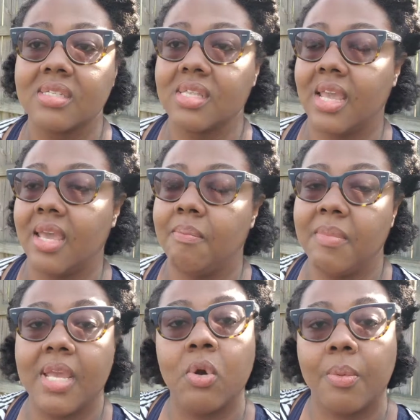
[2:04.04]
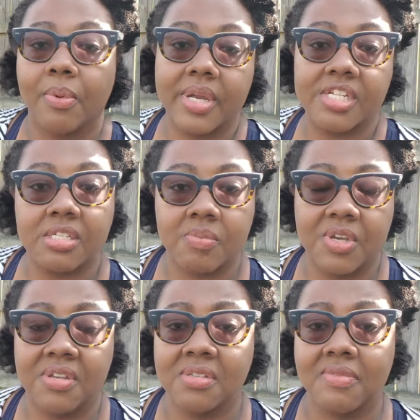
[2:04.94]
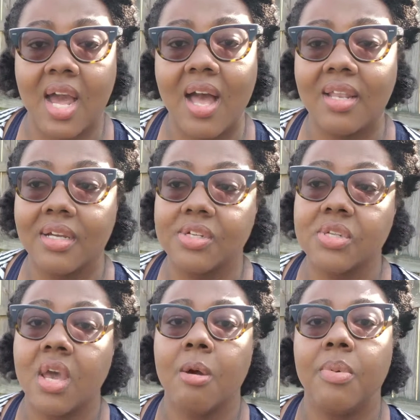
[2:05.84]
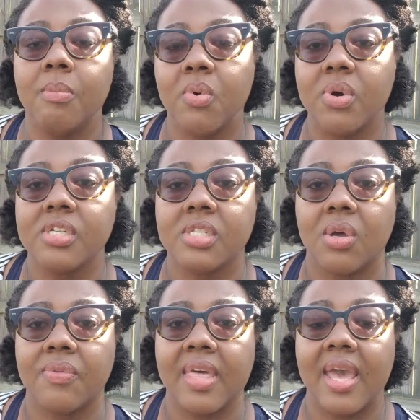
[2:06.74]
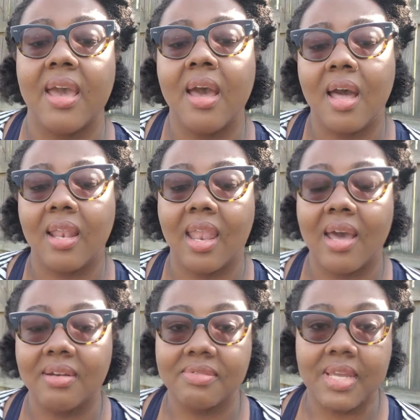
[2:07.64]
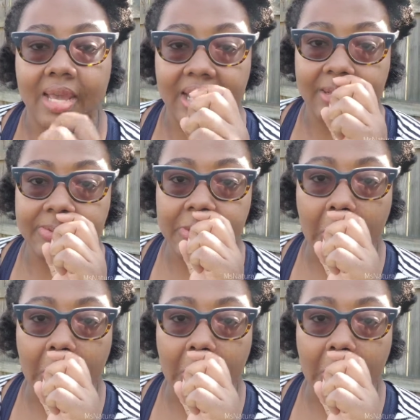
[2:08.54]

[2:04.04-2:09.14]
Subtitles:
and make corporations millions of dollars, but more so that a lot of times,